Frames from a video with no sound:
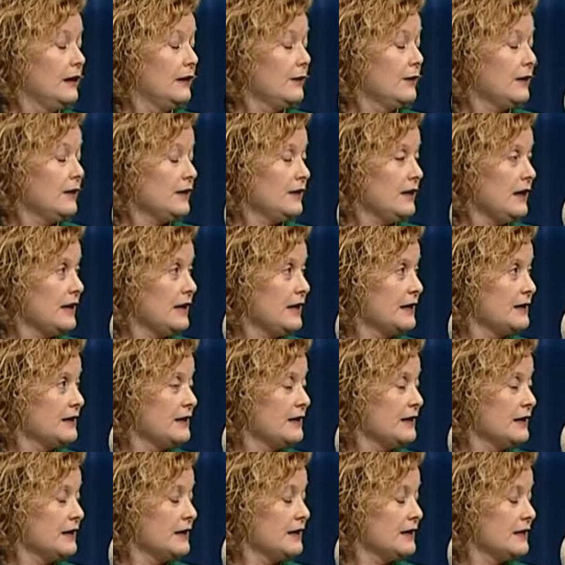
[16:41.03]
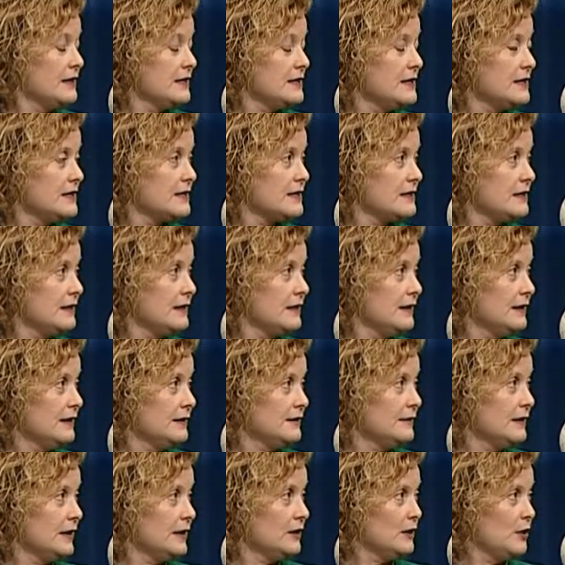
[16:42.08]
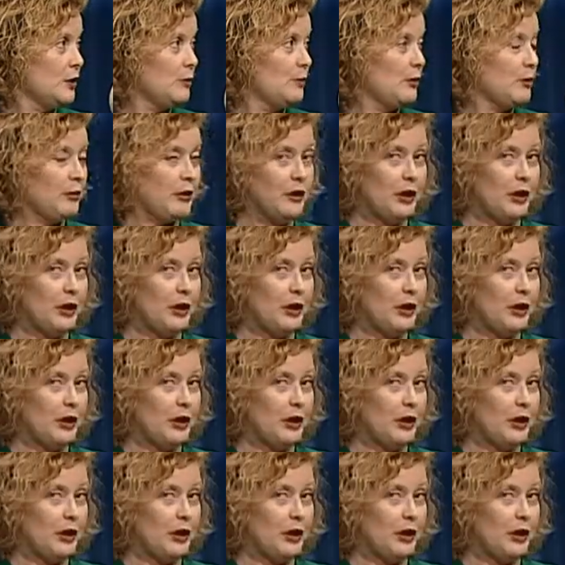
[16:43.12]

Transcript: Well, I think it is uh, a global